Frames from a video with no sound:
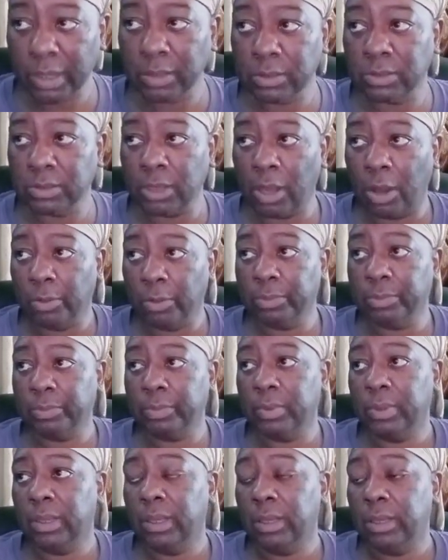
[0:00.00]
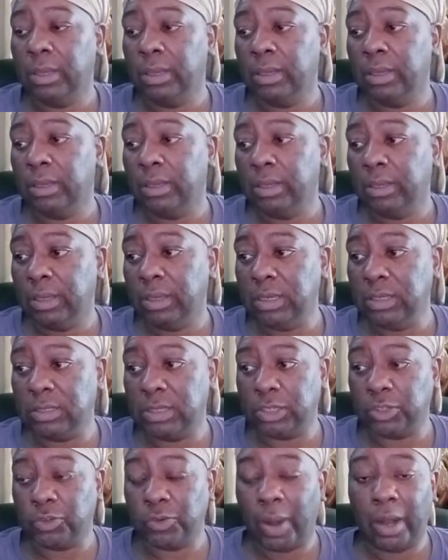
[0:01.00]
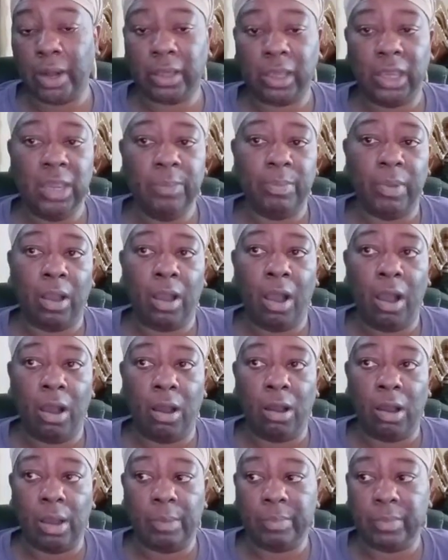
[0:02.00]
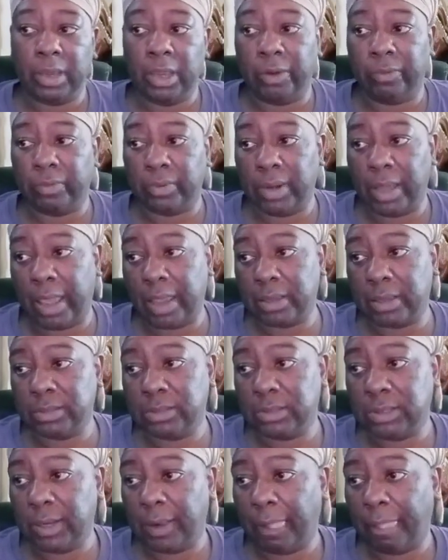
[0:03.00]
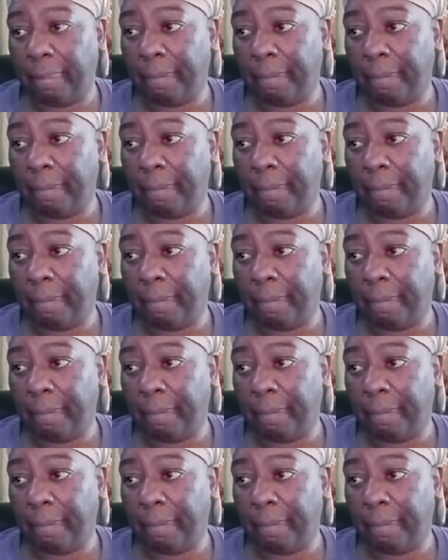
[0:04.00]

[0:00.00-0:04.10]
So he said, try to keep her calm and relax.